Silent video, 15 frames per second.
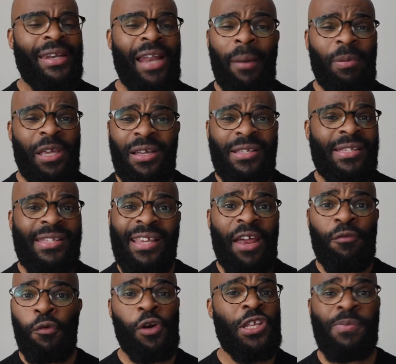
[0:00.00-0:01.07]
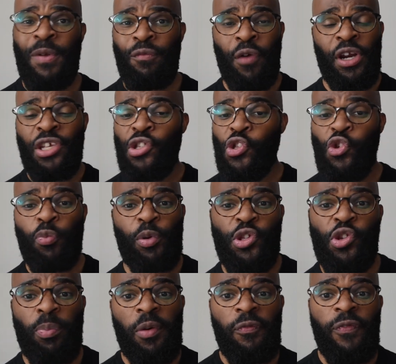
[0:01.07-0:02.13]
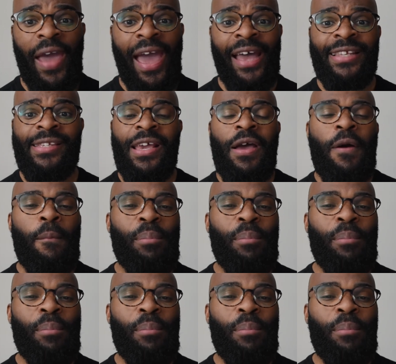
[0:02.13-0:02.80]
Not because everyone has been running super, super fast,